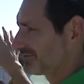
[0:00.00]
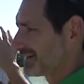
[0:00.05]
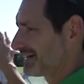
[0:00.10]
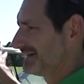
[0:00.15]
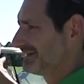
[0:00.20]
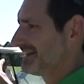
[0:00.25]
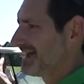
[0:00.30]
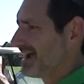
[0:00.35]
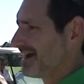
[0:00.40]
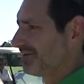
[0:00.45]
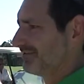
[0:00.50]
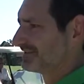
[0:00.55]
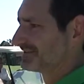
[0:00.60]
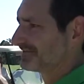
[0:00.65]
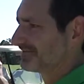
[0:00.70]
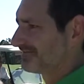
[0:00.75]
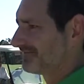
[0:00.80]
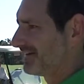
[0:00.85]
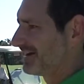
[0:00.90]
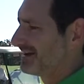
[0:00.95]
right now is
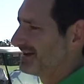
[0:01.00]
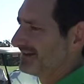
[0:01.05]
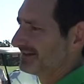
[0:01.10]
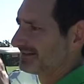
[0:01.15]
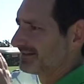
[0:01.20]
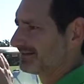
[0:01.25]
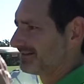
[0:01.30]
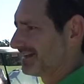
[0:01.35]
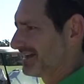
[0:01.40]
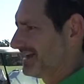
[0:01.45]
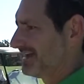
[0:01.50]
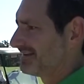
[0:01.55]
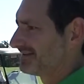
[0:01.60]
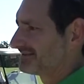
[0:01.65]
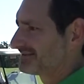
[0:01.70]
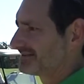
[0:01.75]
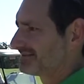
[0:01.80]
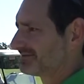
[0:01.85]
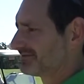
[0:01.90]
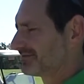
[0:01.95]
fighting the
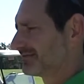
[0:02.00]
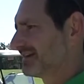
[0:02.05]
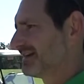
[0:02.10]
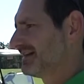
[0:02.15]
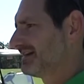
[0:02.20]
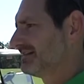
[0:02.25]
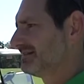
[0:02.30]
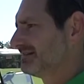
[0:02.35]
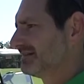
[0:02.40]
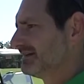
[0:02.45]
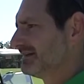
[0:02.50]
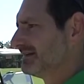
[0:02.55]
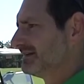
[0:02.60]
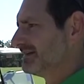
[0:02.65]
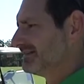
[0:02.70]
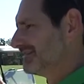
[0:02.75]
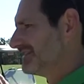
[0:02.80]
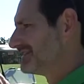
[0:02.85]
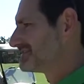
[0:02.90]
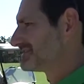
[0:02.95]
land, okay?
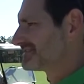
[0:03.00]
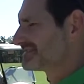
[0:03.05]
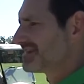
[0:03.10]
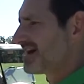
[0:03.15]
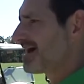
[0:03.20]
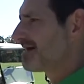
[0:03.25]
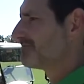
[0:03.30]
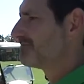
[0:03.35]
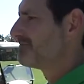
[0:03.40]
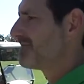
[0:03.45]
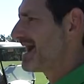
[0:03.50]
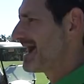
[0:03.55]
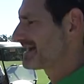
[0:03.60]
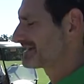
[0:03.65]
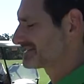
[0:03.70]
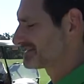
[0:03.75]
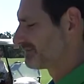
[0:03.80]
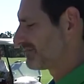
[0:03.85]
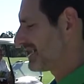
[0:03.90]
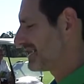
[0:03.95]
This is not
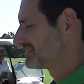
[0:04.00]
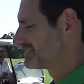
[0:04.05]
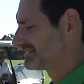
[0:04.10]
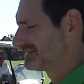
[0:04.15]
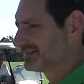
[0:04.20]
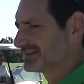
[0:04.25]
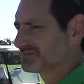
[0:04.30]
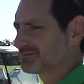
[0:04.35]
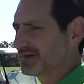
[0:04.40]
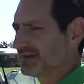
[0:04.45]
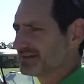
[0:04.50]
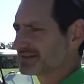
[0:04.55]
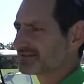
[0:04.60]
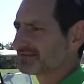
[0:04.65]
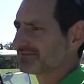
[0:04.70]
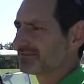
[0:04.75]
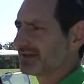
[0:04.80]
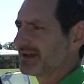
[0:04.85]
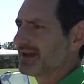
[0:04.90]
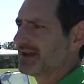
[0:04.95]
maximizing this piece
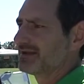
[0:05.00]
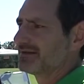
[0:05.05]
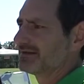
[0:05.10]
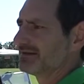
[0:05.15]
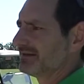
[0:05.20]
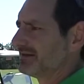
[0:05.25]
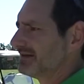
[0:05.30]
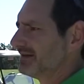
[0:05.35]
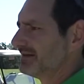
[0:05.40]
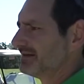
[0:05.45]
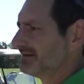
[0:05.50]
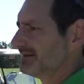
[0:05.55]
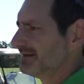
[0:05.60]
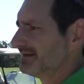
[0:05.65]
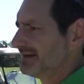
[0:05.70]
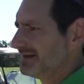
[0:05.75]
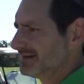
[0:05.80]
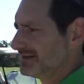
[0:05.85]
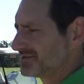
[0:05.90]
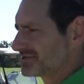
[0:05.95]
of land
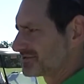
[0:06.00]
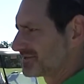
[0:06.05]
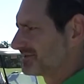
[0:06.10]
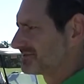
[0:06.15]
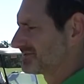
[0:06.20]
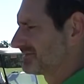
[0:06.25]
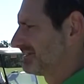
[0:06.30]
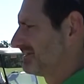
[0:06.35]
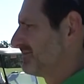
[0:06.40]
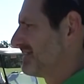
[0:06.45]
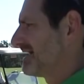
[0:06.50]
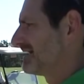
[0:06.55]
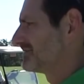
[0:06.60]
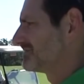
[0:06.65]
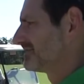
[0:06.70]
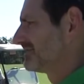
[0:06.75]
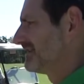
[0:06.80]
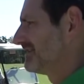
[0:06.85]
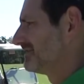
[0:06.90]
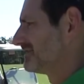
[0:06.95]
in any stretch of the
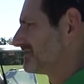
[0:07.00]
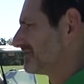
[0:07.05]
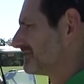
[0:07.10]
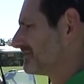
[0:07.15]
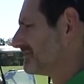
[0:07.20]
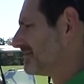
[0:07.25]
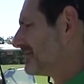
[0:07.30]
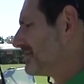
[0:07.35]
imagination.